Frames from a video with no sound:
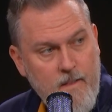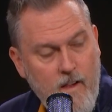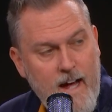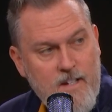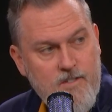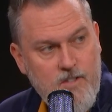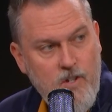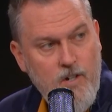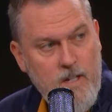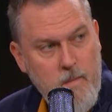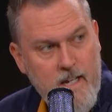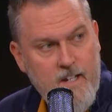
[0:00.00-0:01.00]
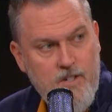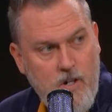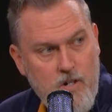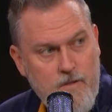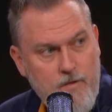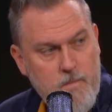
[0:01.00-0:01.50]
In the last 30 minutes.
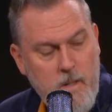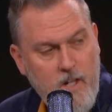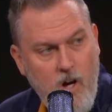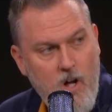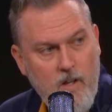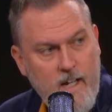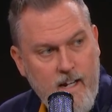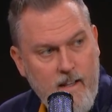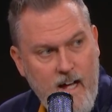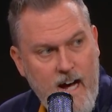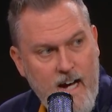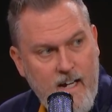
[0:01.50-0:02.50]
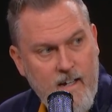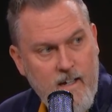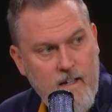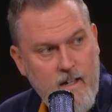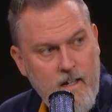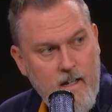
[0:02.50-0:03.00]
Kirchhoff's been calling it a lock.
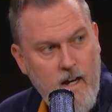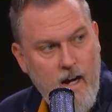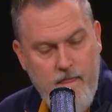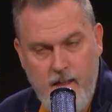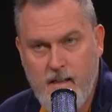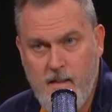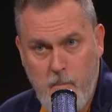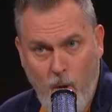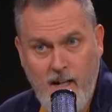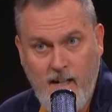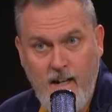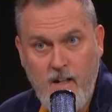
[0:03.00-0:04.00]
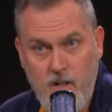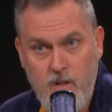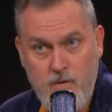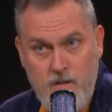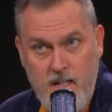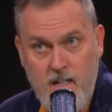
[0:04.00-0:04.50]
I think the breaking
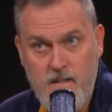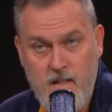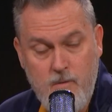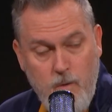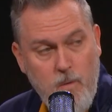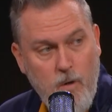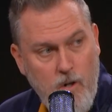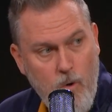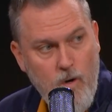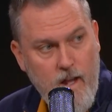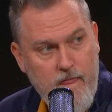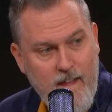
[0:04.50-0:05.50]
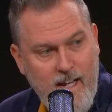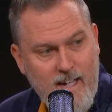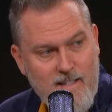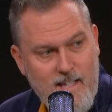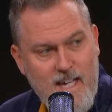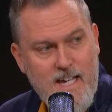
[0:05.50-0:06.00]
news is, as we record, I think it
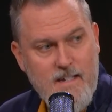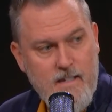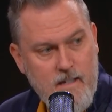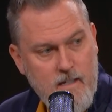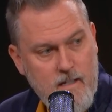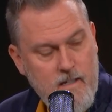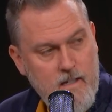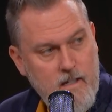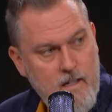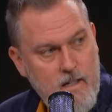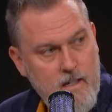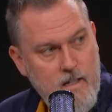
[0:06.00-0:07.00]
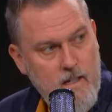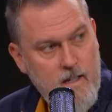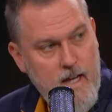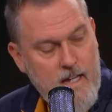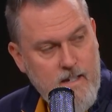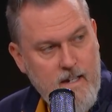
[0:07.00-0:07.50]
is hit.
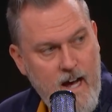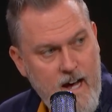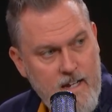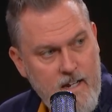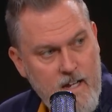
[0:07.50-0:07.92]
Has it not?